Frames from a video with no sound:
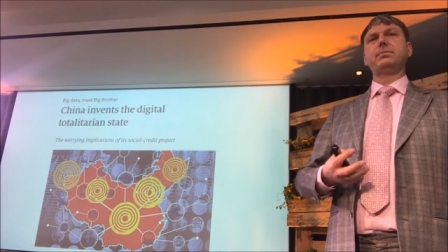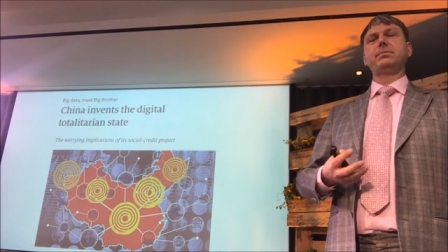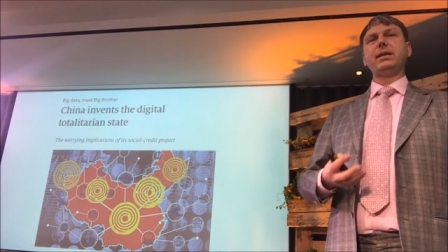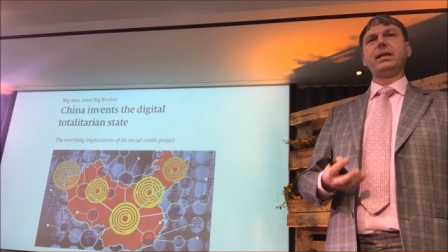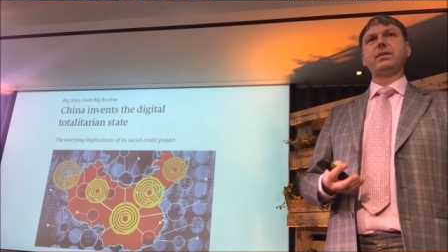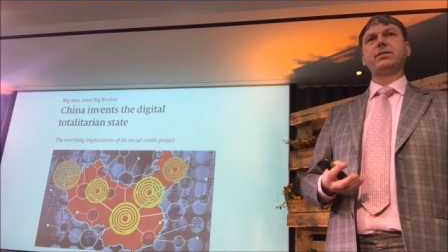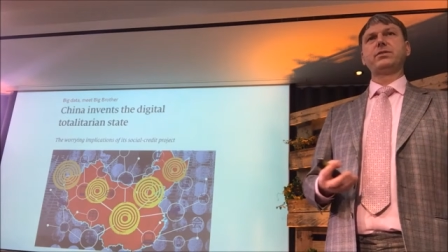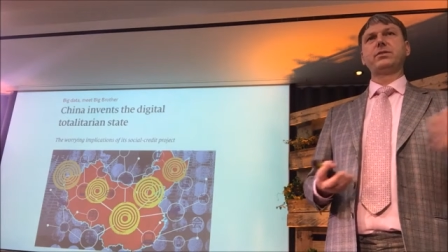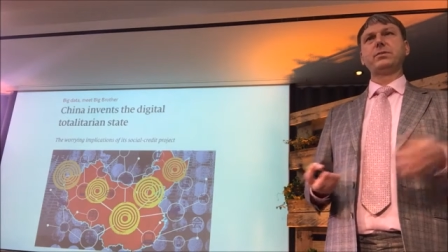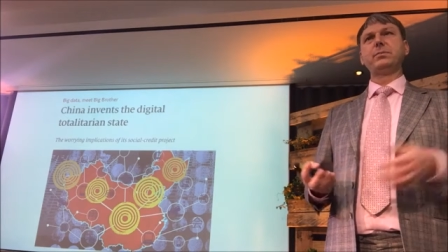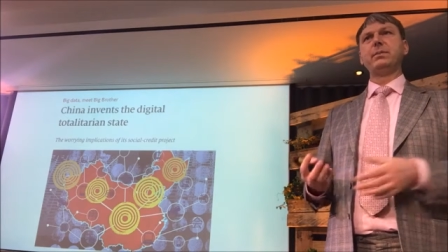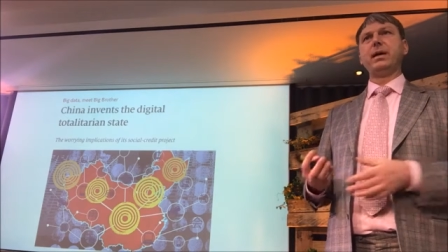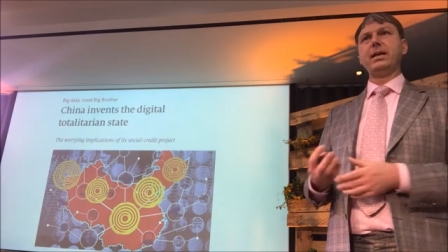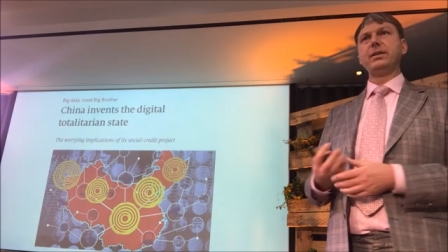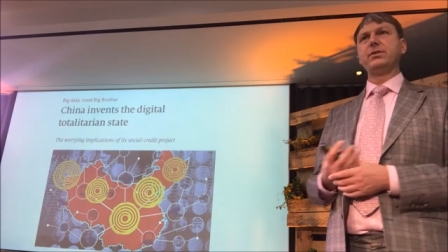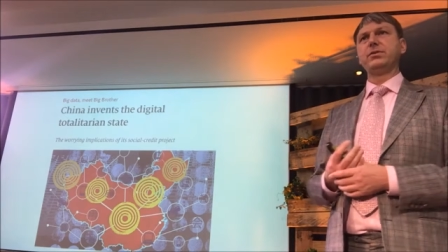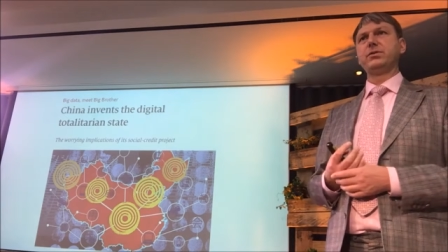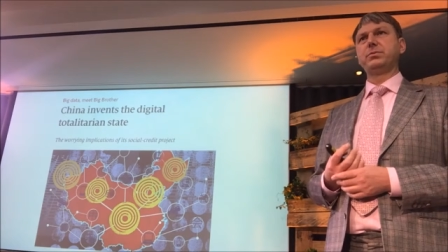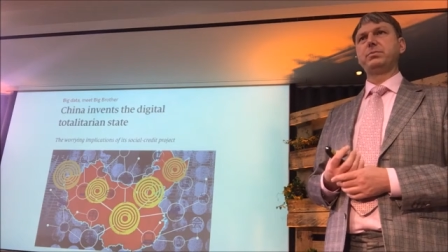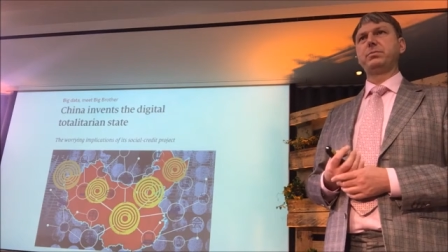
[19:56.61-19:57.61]
plus or
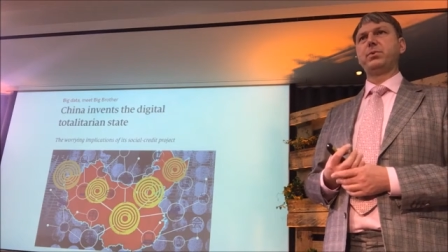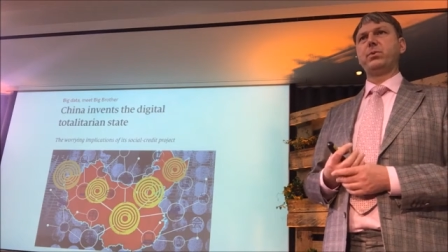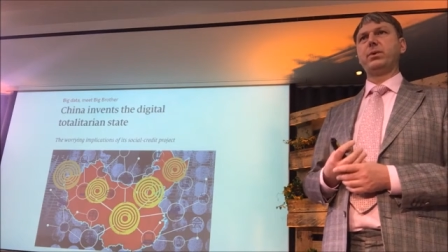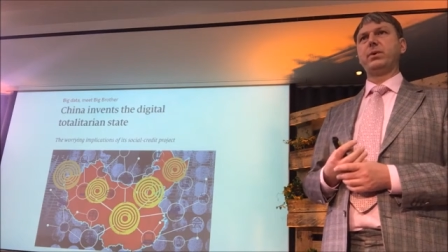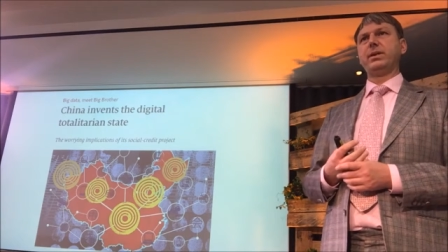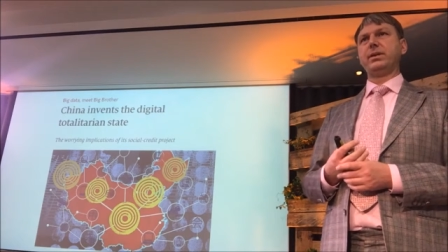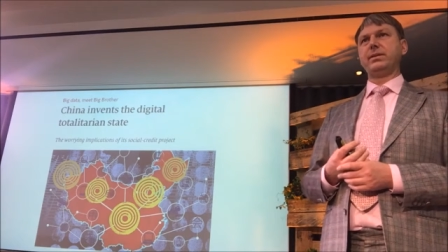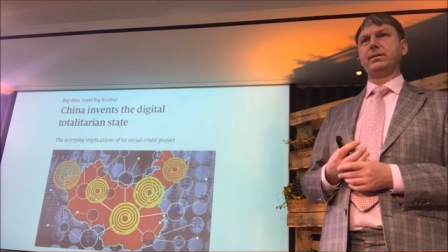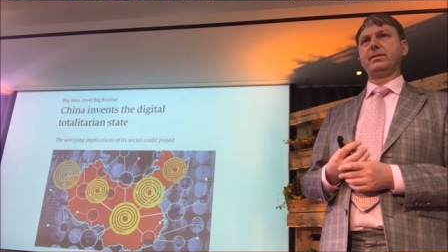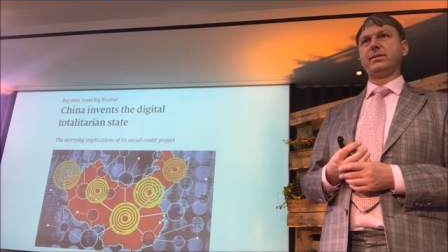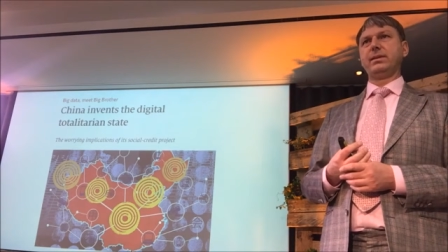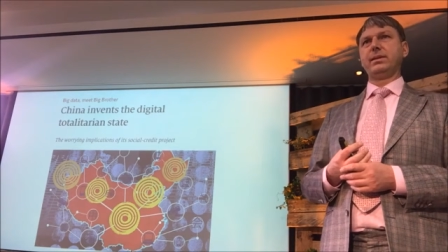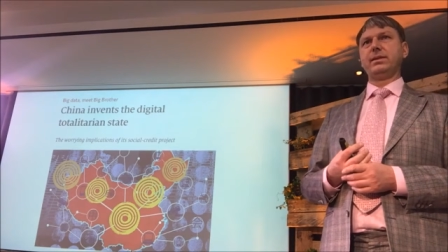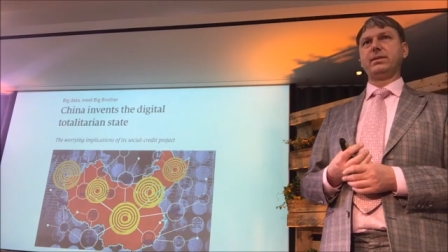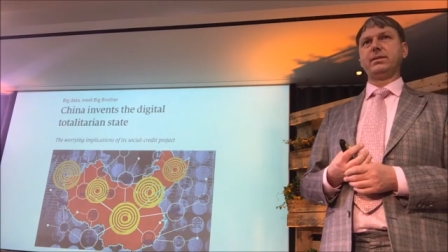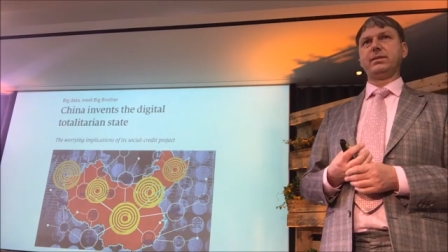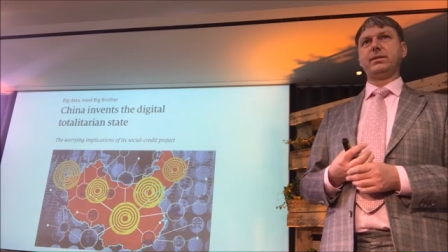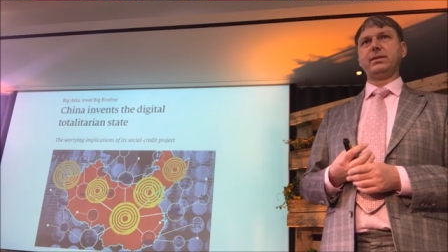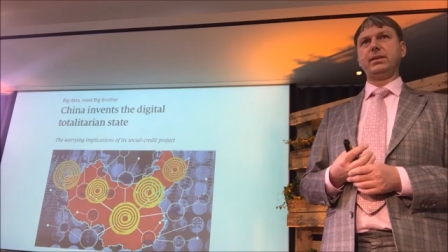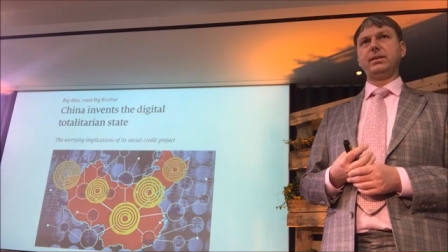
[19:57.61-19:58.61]
minus points
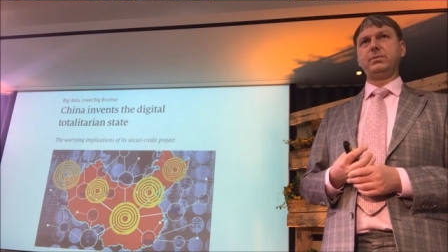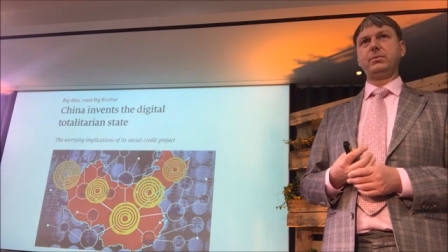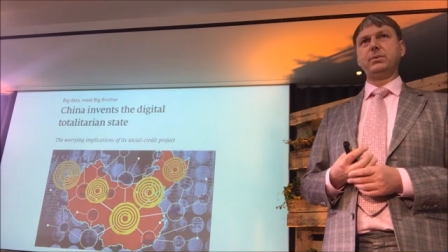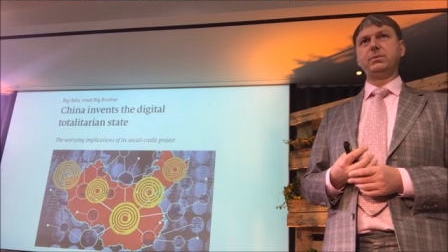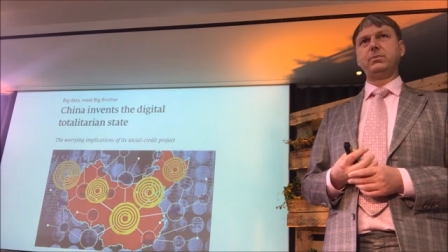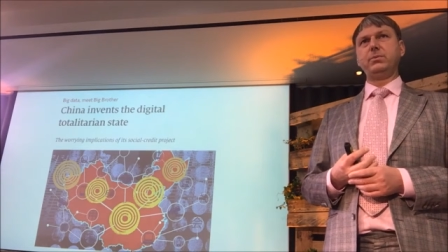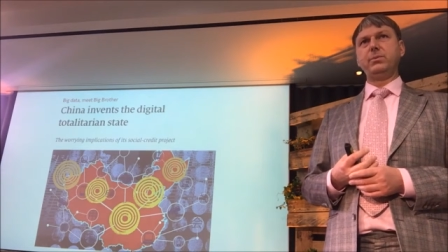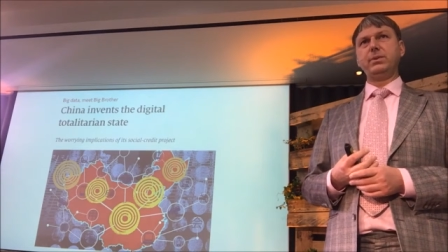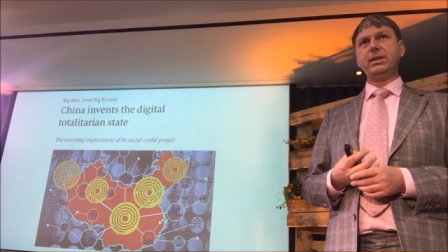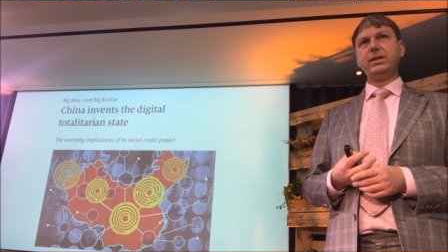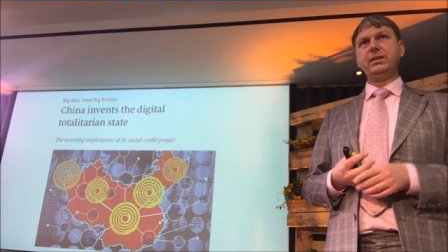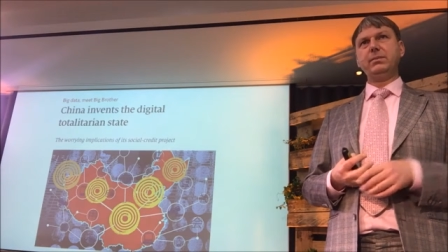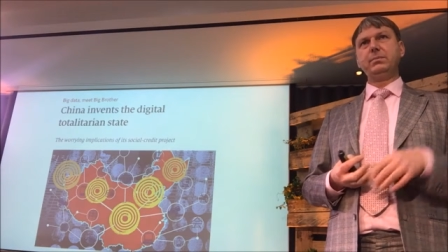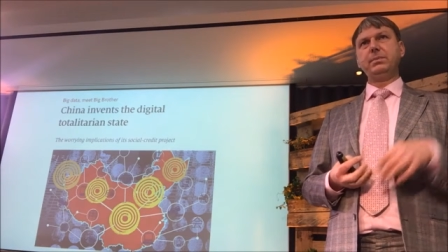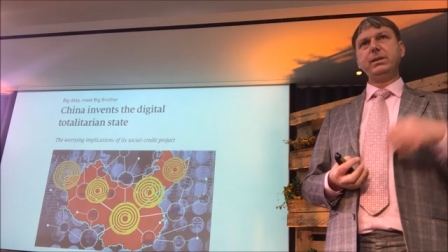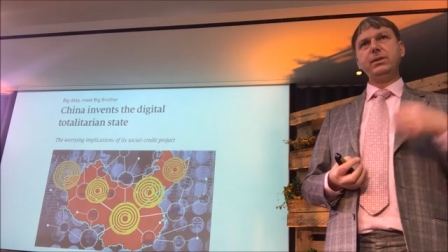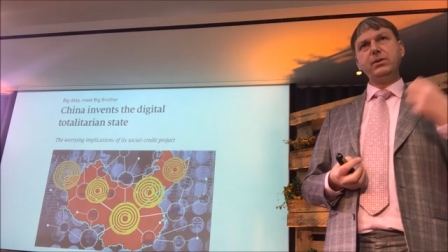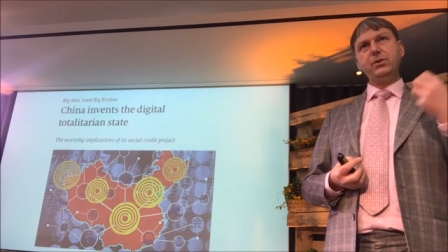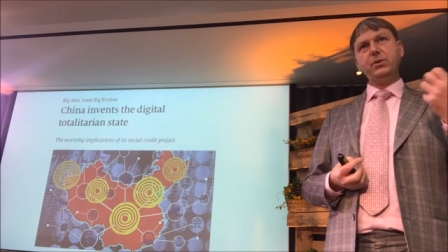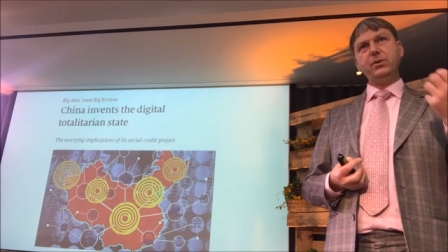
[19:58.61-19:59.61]
and it would really
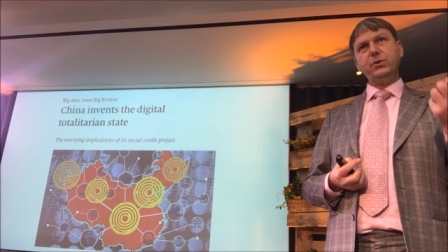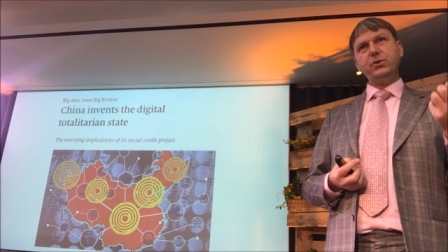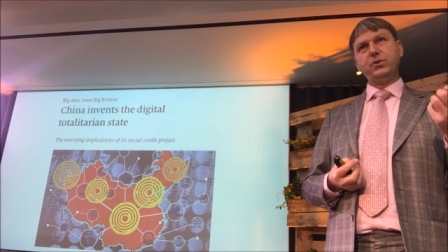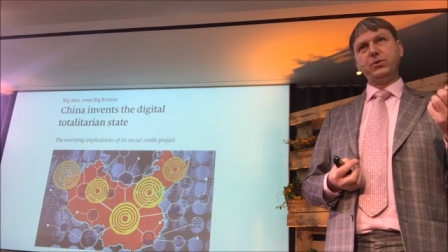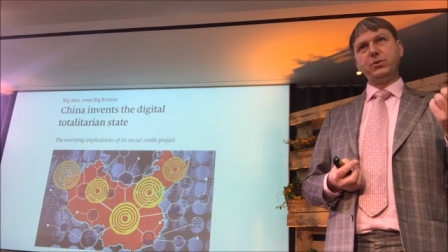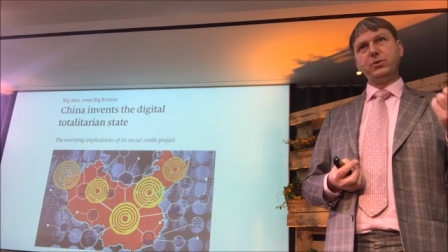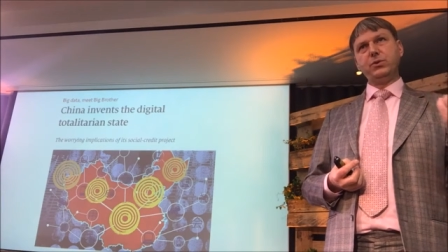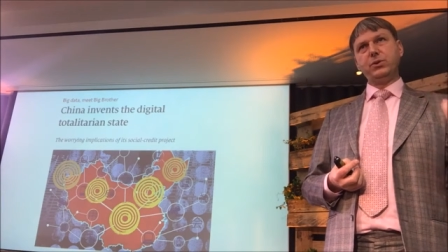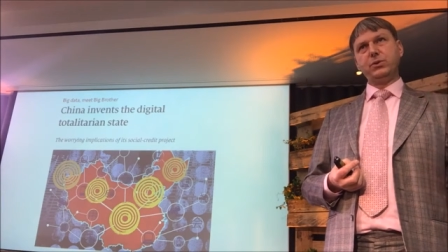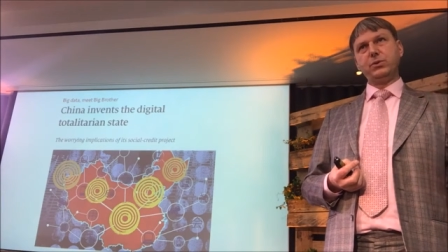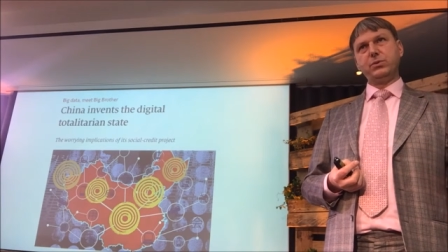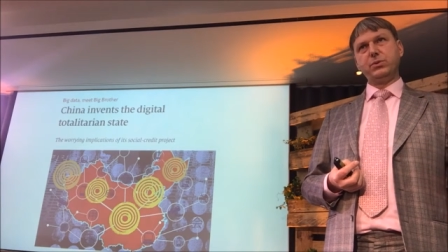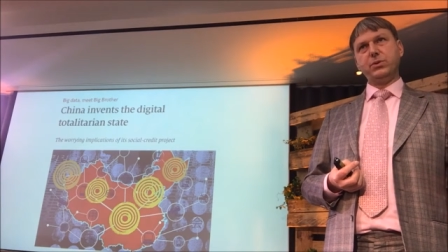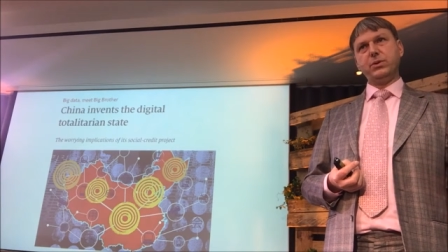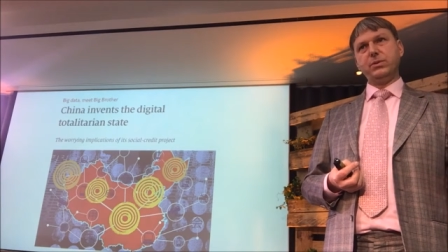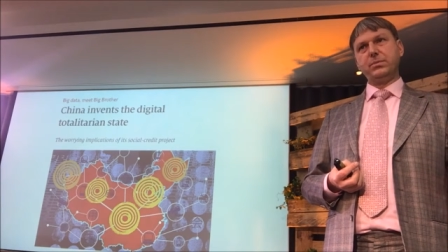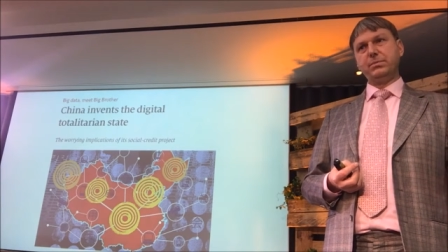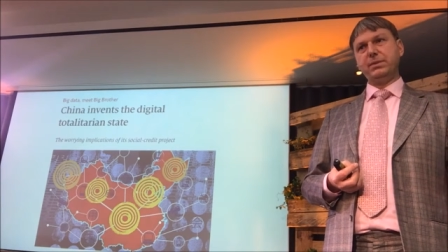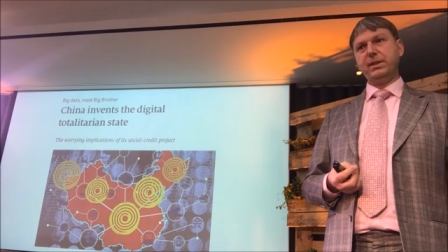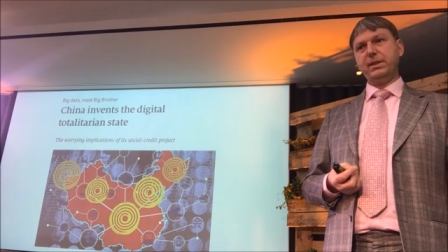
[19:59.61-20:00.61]
be used to
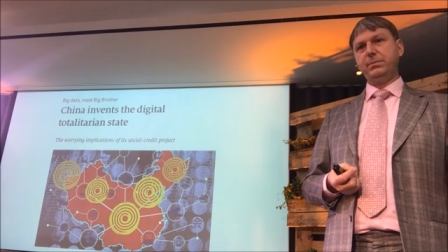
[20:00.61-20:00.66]
control